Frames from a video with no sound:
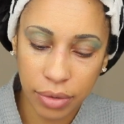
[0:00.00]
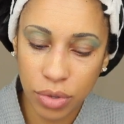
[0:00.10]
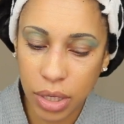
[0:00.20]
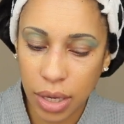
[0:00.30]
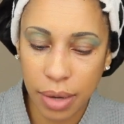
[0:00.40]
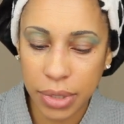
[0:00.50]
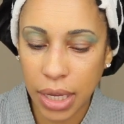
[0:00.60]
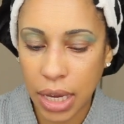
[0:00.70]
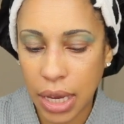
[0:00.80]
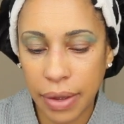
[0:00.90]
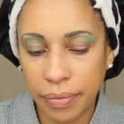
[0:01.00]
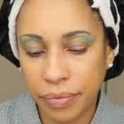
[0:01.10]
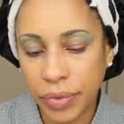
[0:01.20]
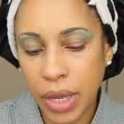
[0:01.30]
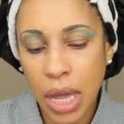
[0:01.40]
you see what I'm saying?
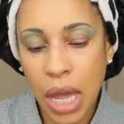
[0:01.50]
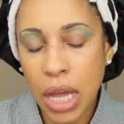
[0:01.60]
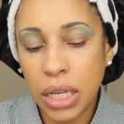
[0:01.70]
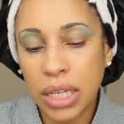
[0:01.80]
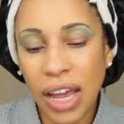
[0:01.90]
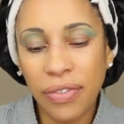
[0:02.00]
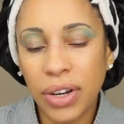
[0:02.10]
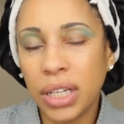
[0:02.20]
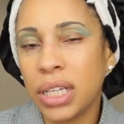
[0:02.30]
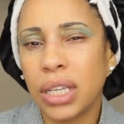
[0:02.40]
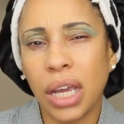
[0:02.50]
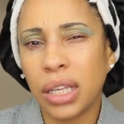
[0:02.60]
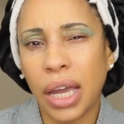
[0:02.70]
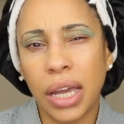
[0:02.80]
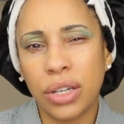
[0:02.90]
Definitely take
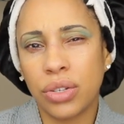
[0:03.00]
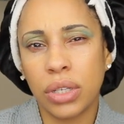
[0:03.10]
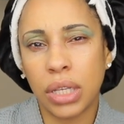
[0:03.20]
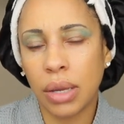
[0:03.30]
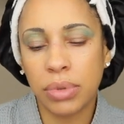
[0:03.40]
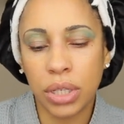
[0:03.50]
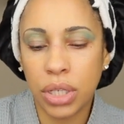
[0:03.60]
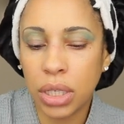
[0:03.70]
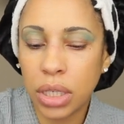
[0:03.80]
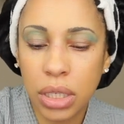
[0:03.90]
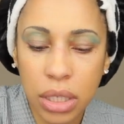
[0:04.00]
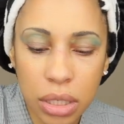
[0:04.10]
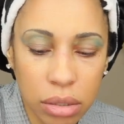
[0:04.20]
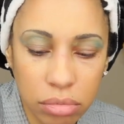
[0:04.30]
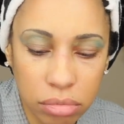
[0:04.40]
that extra step to
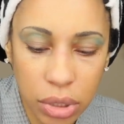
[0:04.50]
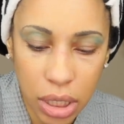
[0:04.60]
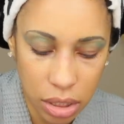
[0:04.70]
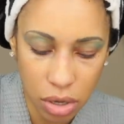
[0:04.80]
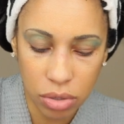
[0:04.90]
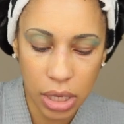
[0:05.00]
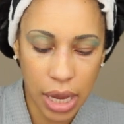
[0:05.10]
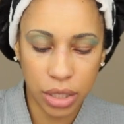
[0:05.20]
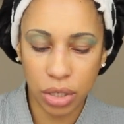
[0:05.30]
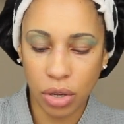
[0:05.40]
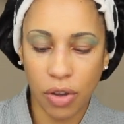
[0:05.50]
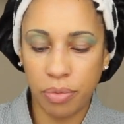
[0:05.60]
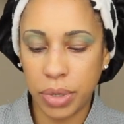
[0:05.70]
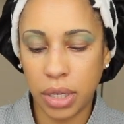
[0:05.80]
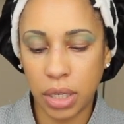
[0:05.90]
just get those lashes off,
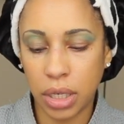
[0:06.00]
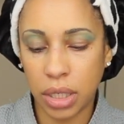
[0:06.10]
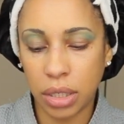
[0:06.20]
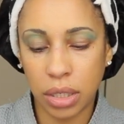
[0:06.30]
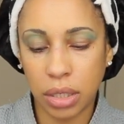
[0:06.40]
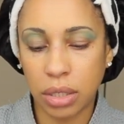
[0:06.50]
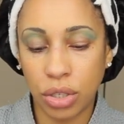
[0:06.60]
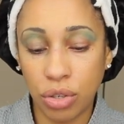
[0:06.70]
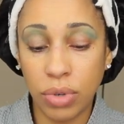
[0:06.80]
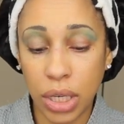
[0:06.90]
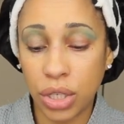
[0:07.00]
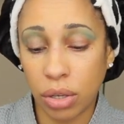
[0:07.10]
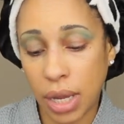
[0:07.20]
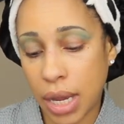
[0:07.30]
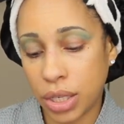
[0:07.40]
because you need your
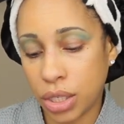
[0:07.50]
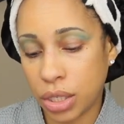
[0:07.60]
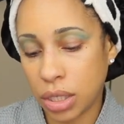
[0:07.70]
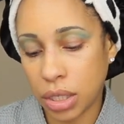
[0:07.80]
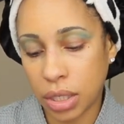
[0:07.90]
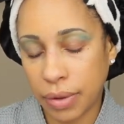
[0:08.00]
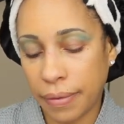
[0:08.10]
lashes.